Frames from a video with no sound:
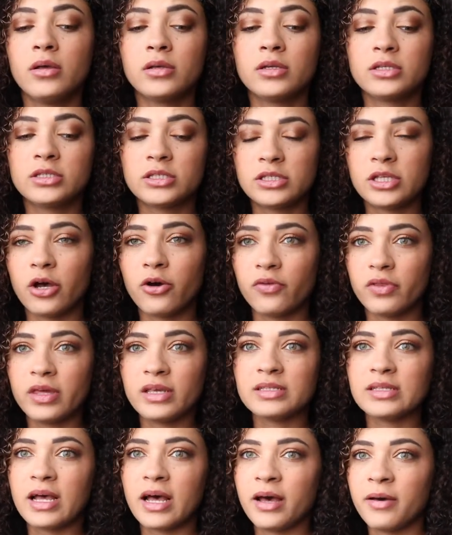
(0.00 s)
sew
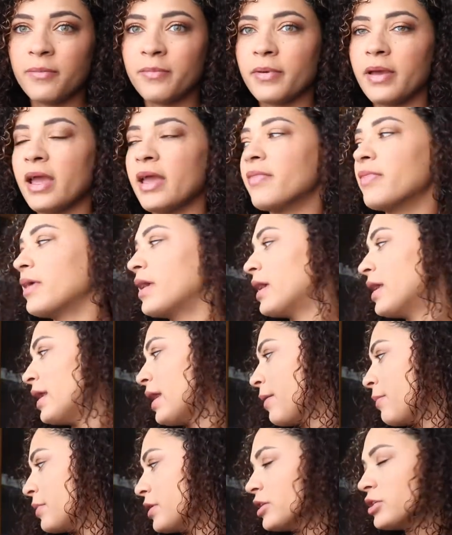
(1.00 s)
these up and then
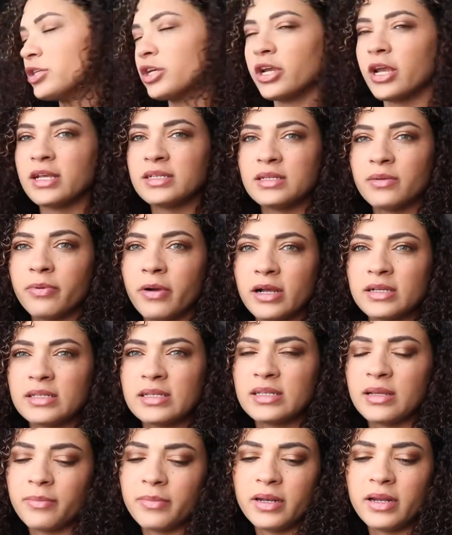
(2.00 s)
I'm gonna show you guys the
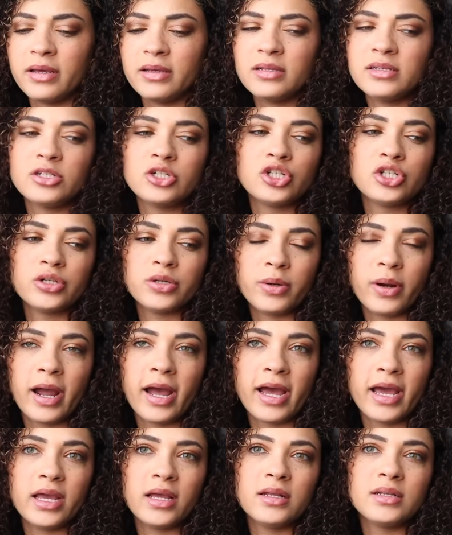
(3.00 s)
process. I'm gonna
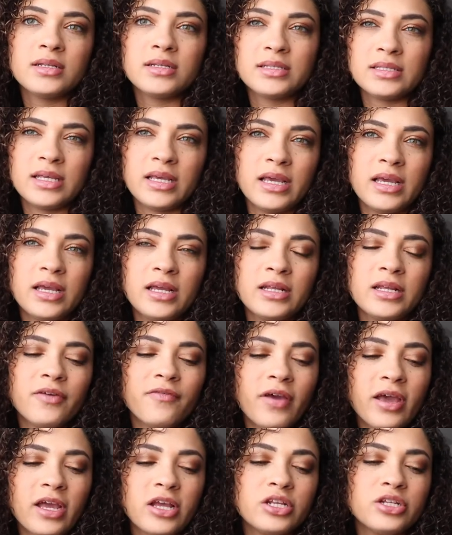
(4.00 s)
try to see
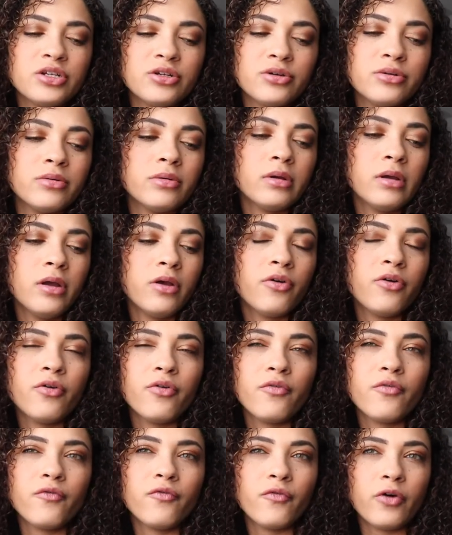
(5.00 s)
if I could do
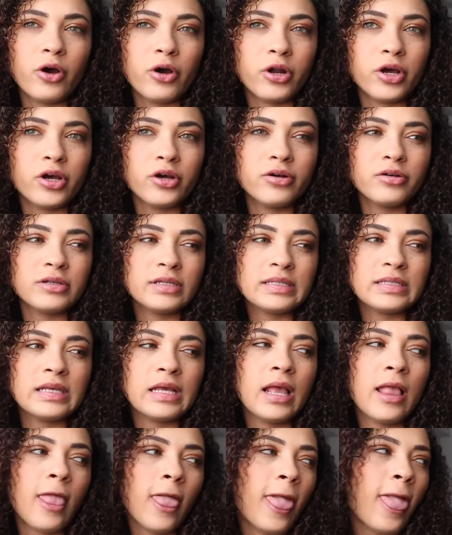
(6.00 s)
photos.
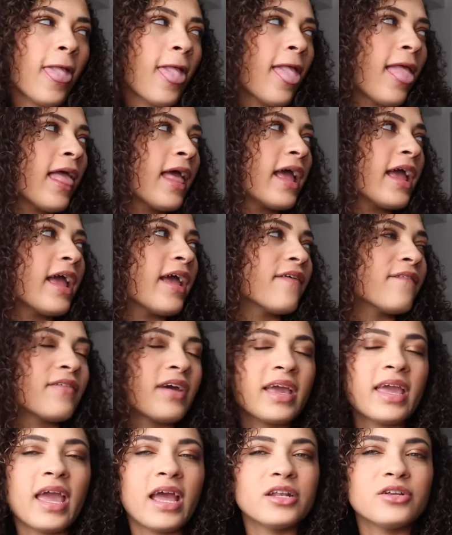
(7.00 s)
If
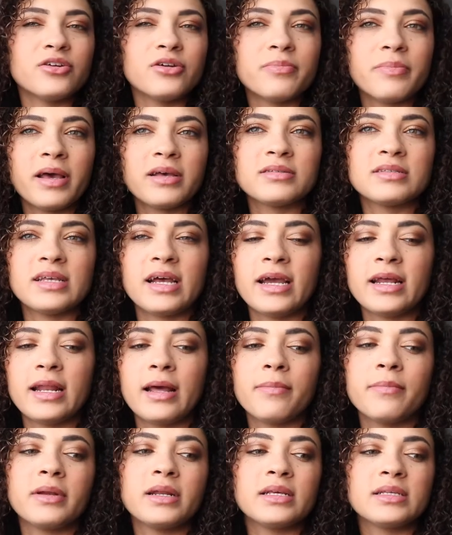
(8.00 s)
I can't do them outside,
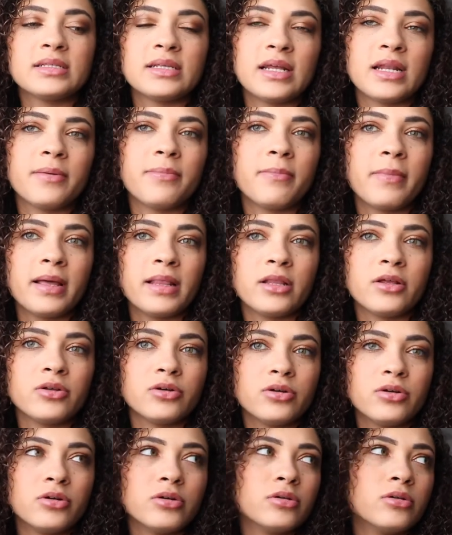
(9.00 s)
I'm gonna set up my
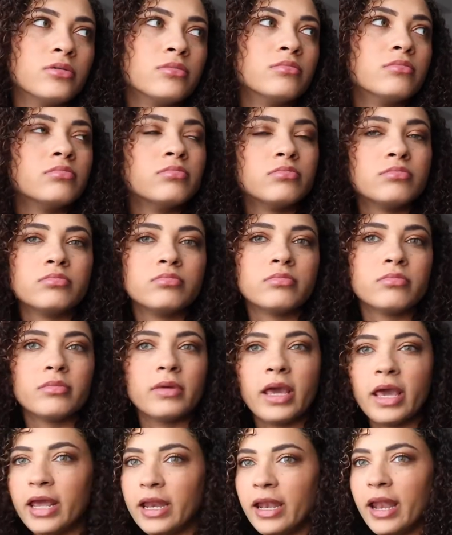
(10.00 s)
little
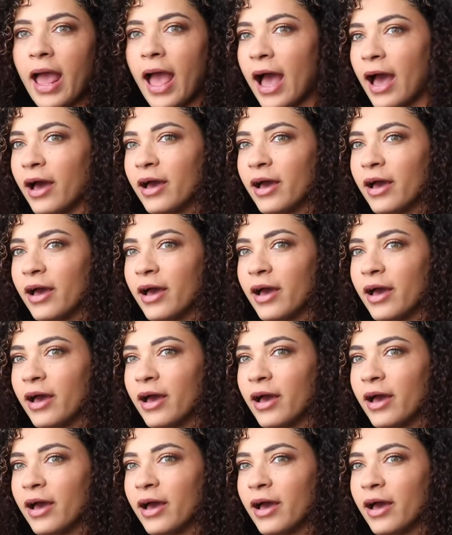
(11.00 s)
in the